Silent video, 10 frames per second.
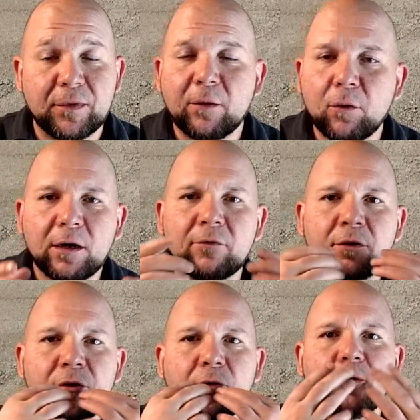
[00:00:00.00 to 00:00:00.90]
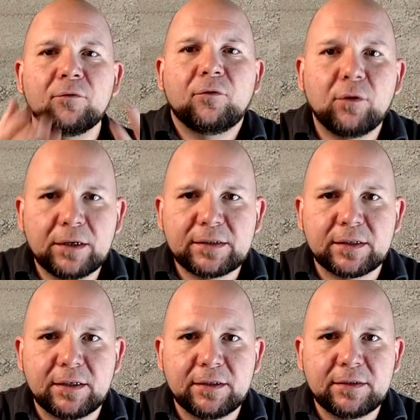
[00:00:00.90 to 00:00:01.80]
Whatever your voice
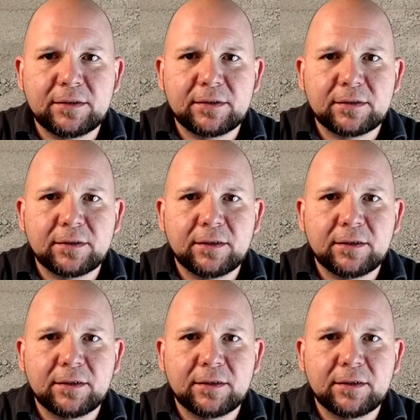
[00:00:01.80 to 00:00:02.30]
is,